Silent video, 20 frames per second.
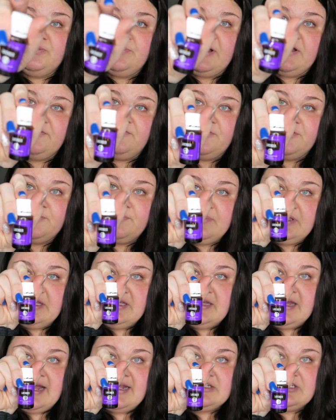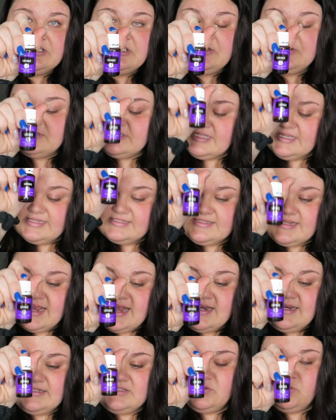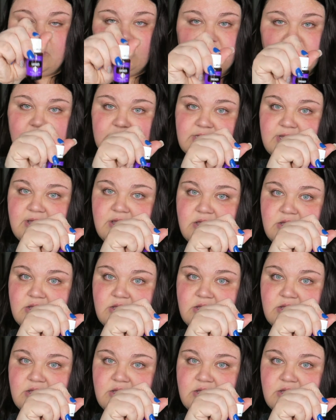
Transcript: But for me, I just use this and it's worked